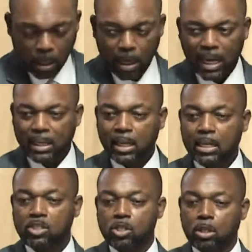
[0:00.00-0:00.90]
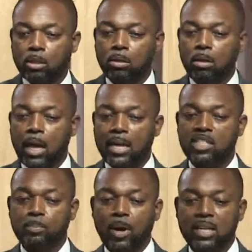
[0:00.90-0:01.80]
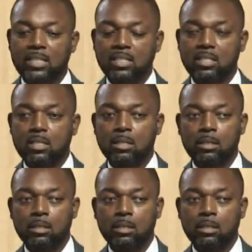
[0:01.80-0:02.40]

I'd like to express